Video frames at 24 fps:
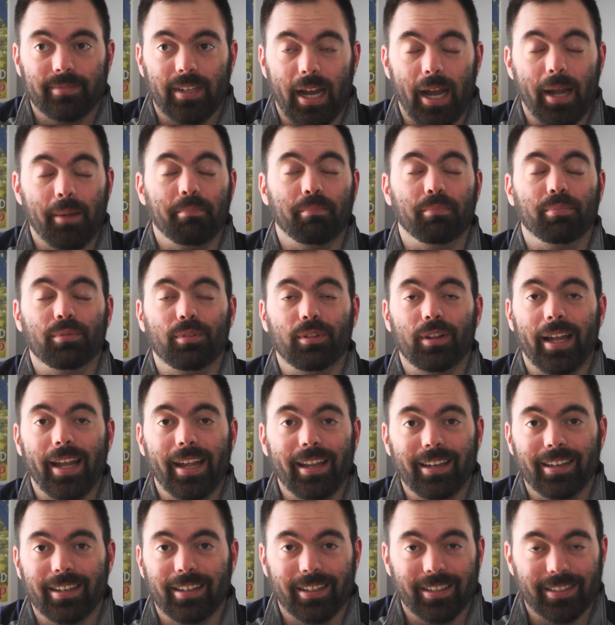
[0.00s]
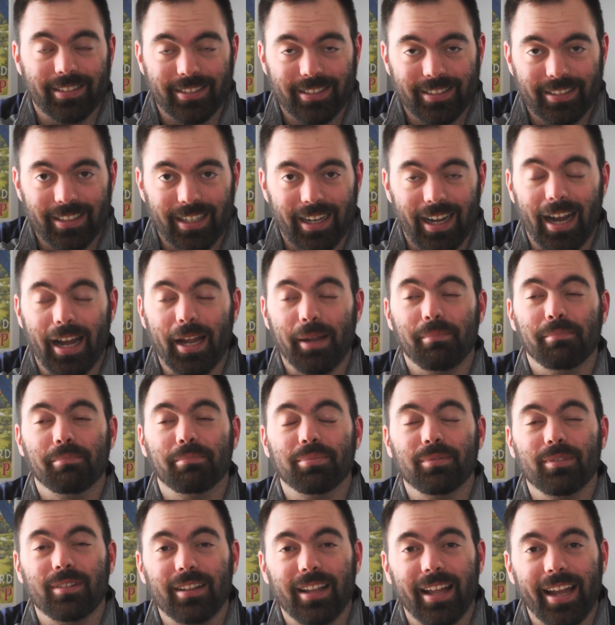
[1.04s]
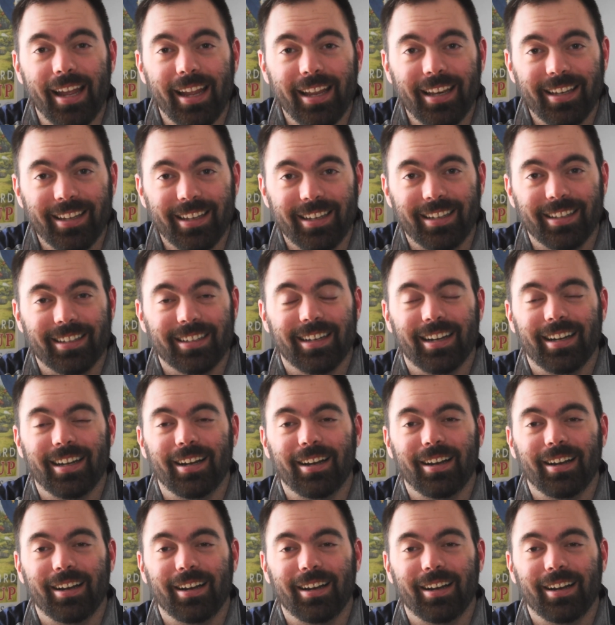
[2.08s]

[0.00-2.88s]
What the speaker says: I bladed it. I bladed